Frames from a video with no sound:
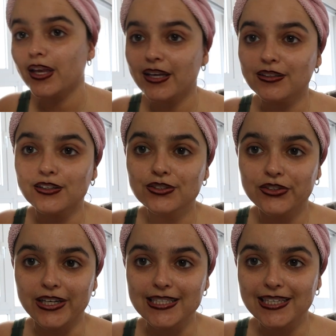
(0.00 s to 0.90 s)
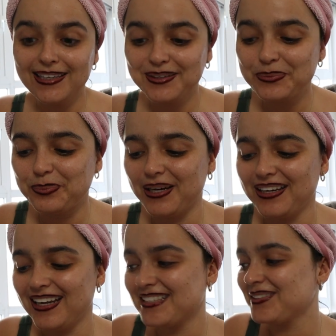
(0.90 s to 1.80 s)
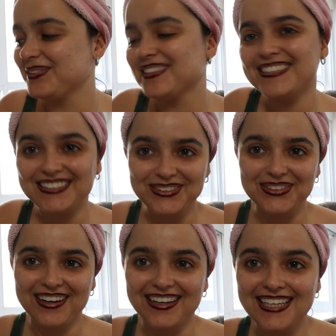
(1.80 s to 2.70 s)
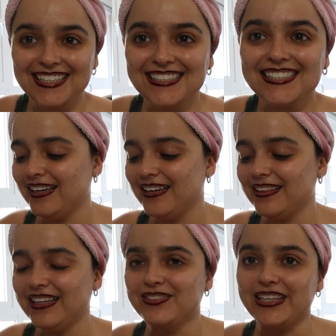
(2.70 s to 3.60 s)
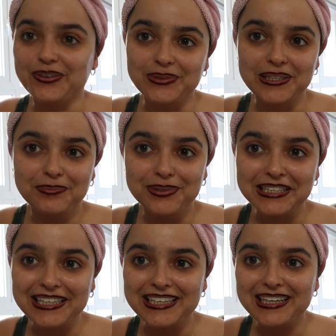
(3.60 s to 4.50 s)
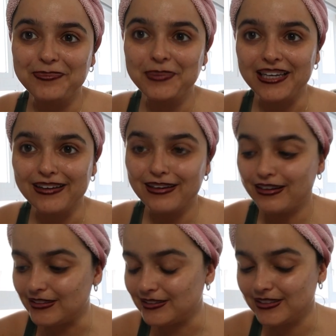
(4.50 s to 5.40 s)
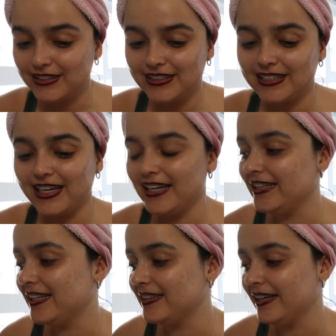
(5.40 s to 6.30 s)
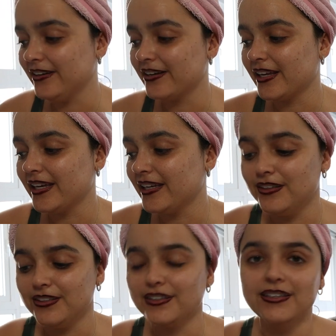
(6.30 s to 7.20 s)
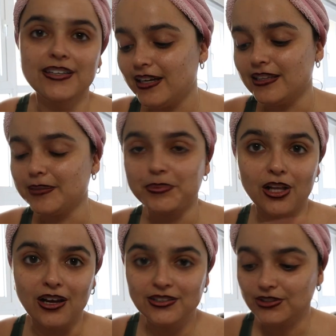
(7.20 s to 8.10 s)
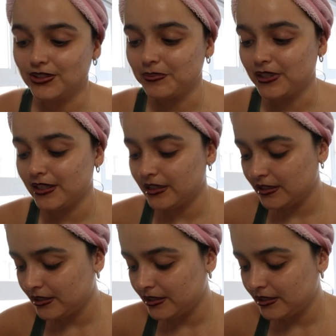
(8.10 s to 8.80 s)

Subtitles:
It looks crazy, but as soon as it dries, it leaves like a really pretty pink color that I like layering it under a lip gloss or something.